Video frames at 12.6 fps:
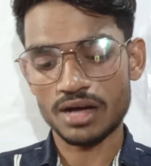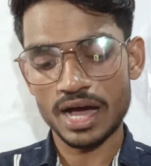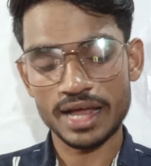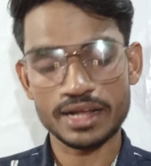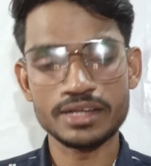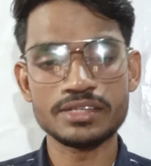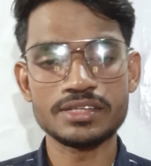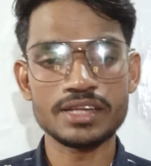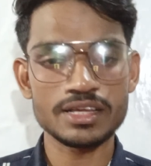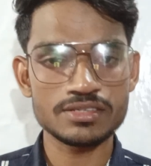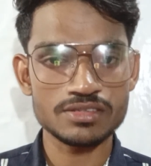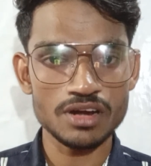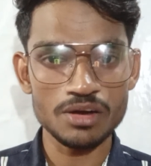
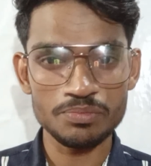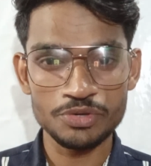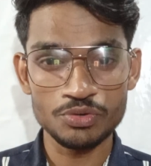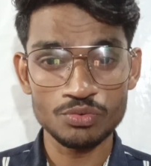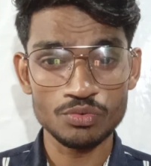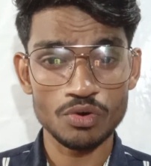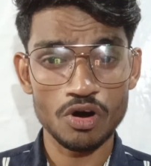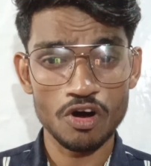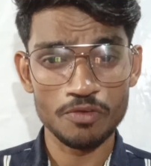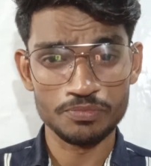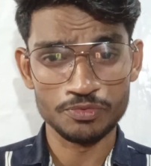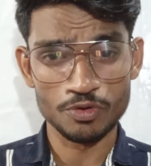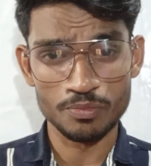architectural view
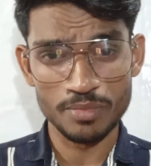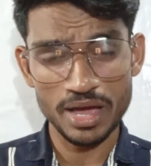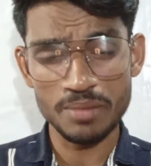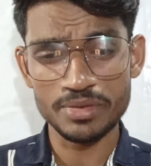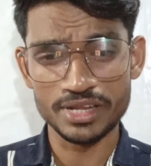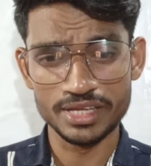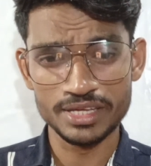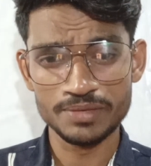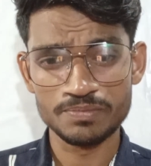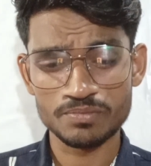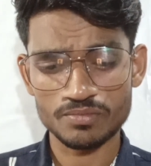of your memory